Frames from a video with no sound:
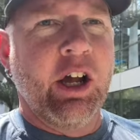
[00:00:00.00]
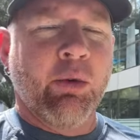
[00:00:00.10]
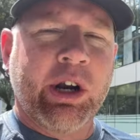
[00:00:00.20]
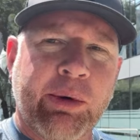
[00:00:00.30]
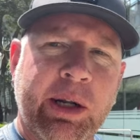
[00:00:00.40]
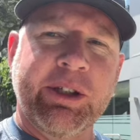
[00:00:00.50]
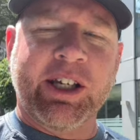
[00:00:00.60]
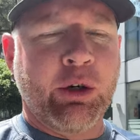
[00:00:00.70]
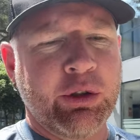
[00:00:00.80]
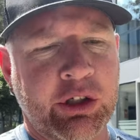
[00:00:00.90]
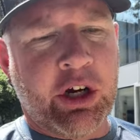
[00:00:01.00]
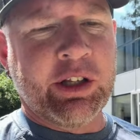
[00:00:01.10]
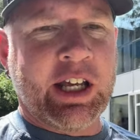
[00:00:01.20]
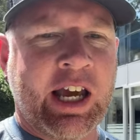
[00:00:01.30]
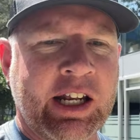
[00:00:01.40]
When I went up to Cusco in
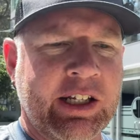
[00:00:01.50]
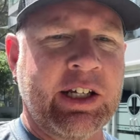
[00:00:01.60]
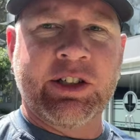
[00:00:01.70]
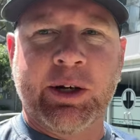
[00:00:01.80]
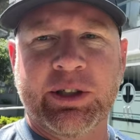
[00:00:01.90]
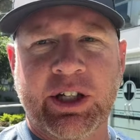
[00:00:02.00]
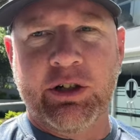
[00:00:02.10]
the Andes, I would say